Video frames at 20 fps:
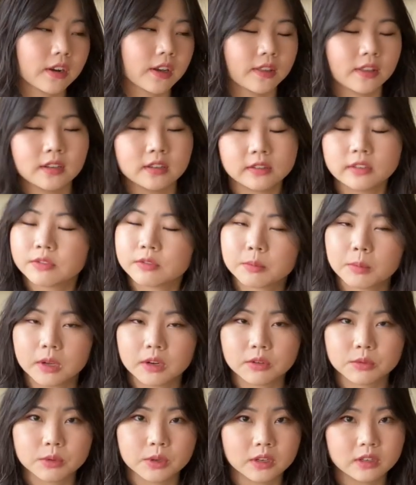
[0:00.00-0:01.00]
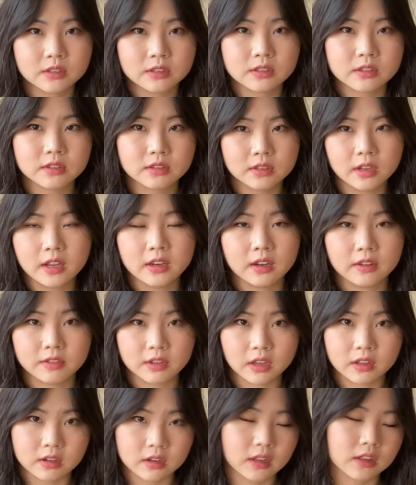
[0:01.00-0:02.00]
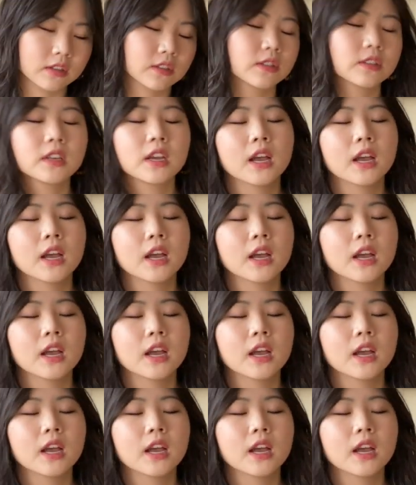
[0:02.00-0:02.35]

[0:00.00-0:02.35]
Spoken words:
and then a different model who wears any of the other colors.